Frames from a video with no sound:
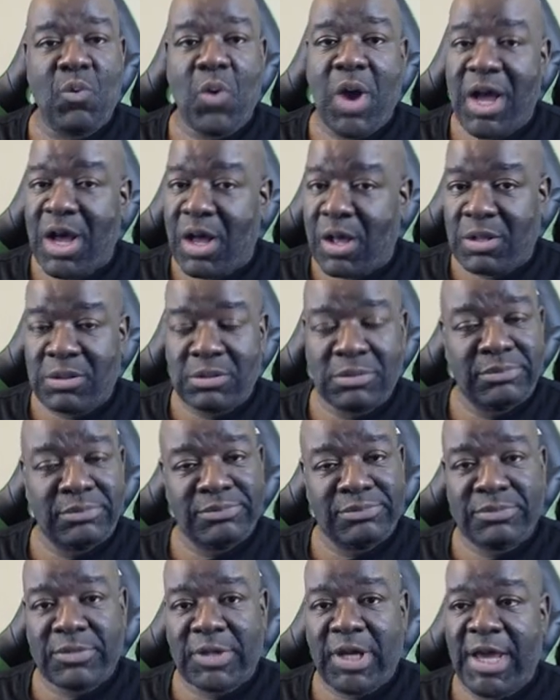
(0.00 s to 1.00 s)
well,
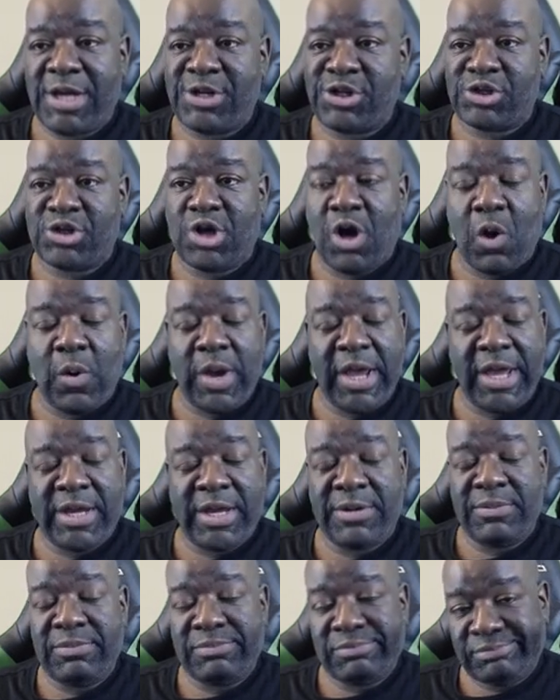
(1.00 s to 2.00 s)
and just go
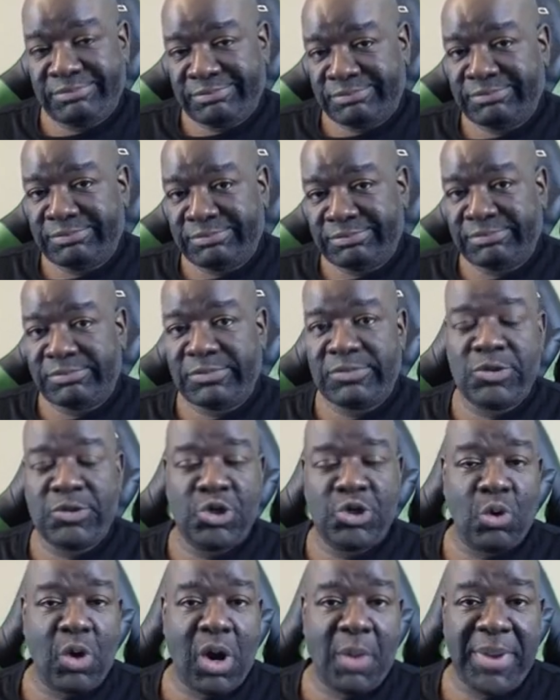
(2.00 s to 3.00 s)
in,
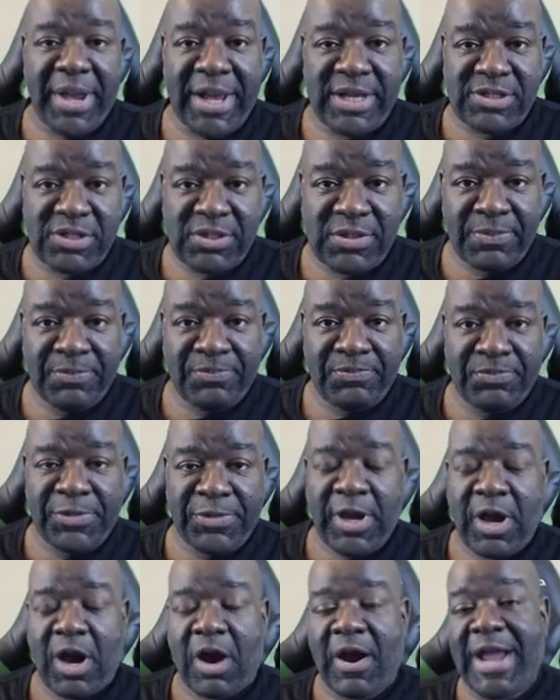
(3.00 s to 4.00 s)
do our best.
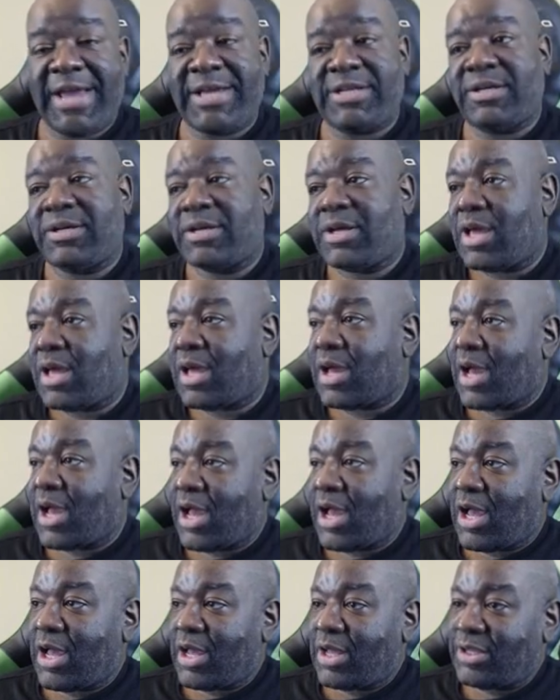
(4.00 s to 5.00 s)
All right,
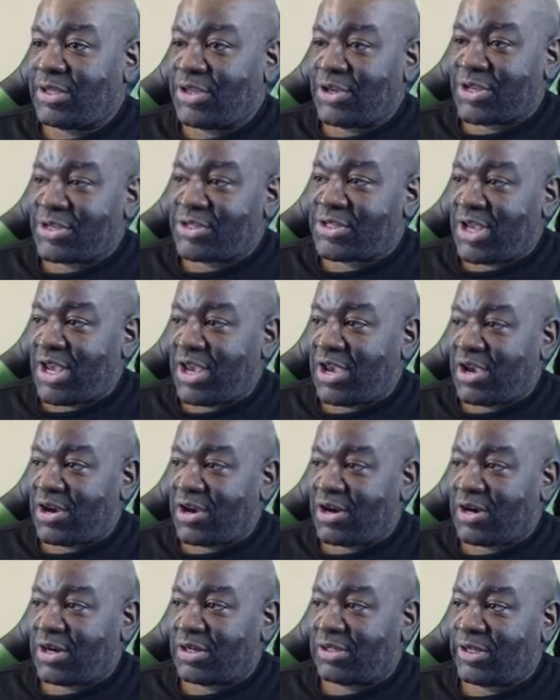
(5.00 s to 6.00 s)
uh, you can see
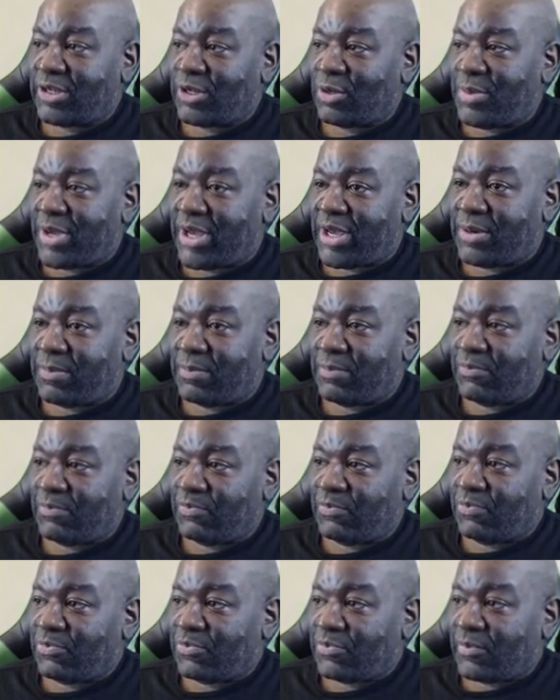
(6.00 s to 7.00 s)
here a little bit.
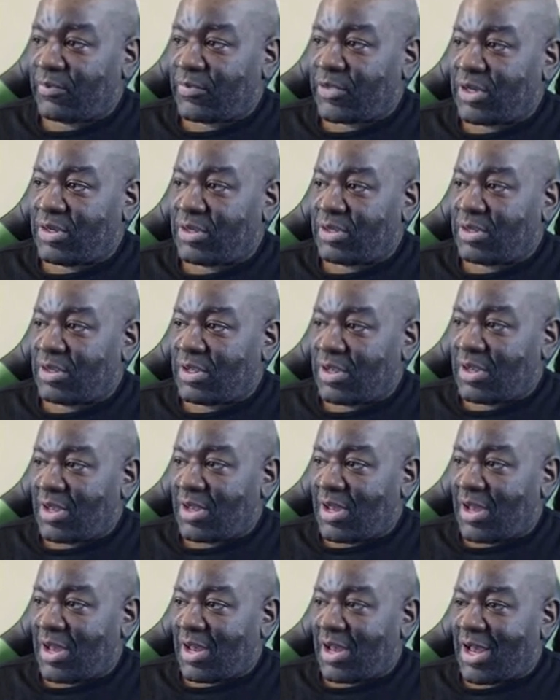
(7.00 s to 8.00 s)

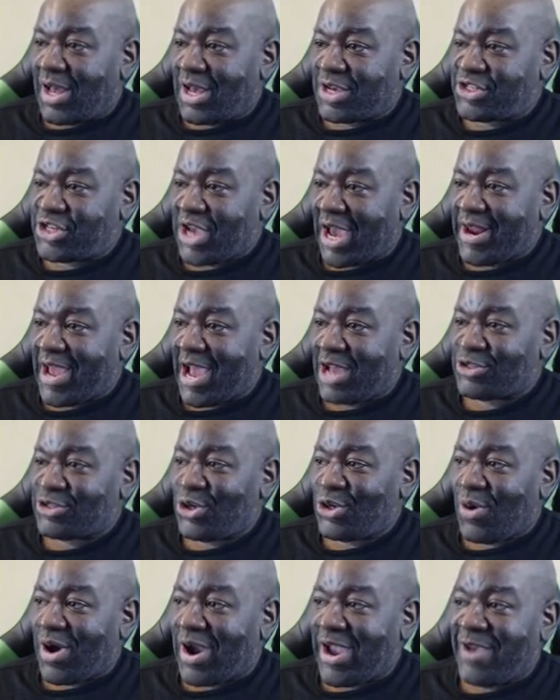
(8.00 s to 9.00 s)
Uh, shout out
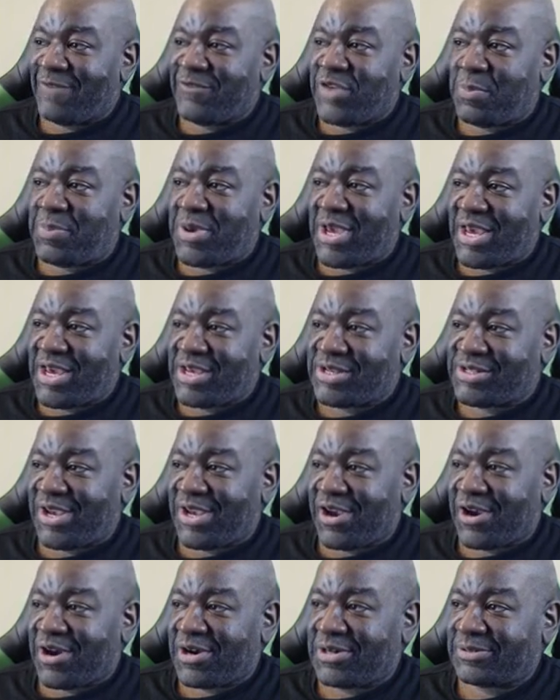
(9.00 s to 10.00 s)
to our M V Ps
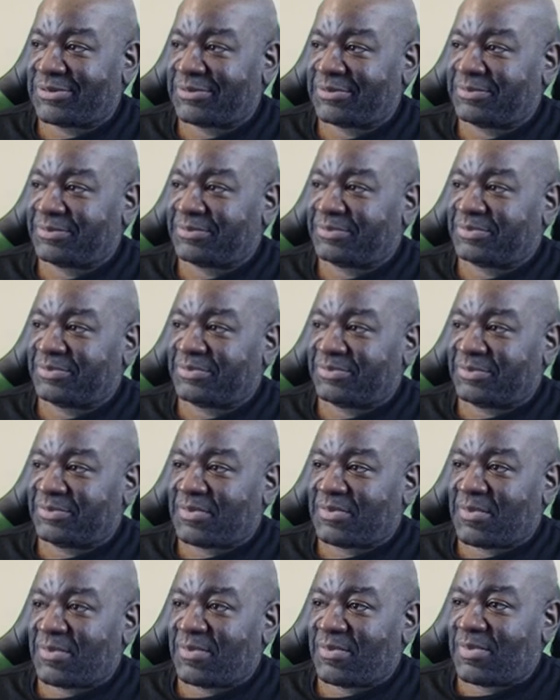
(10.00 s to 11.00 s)
here.
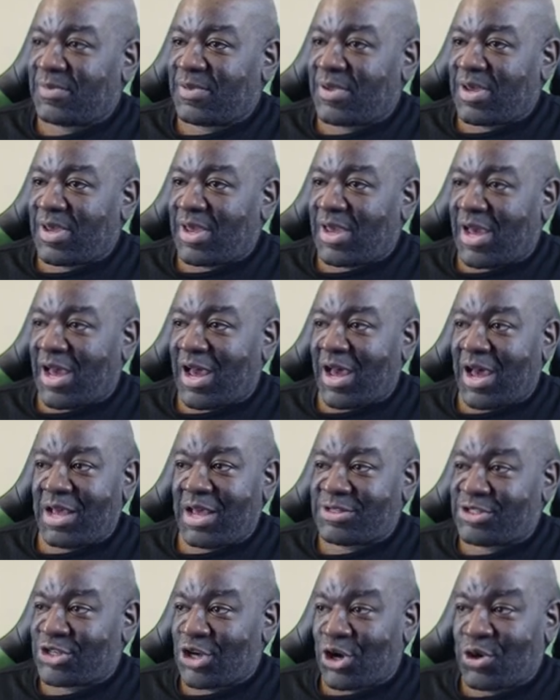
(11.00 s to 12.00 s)

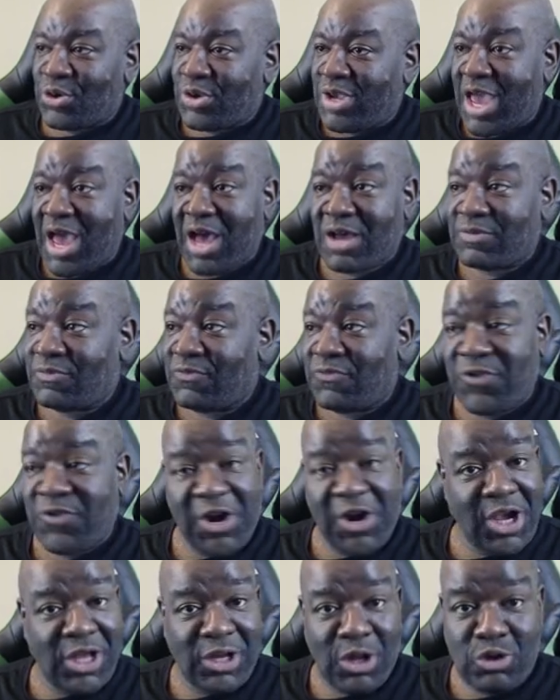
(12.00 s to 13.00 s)
Uh, so, yeah,
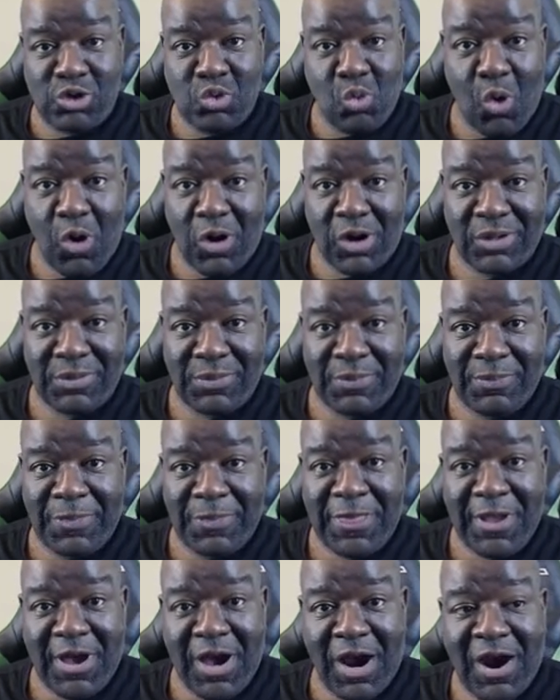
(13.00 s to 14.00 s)
very close war.
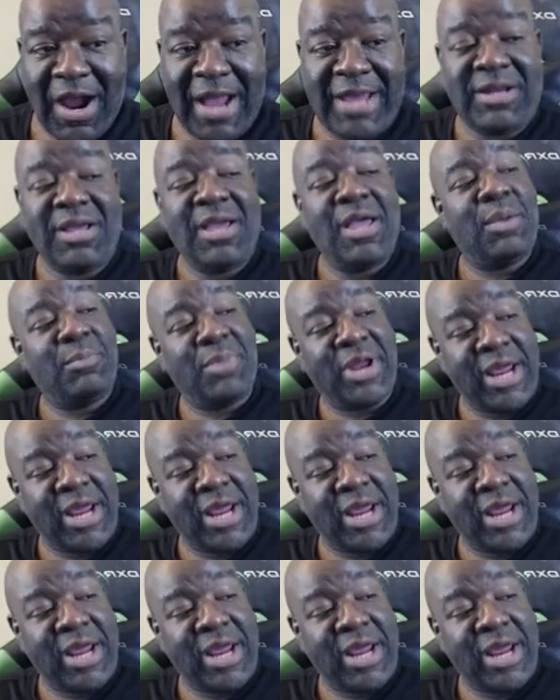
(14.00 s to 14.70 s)
All right, but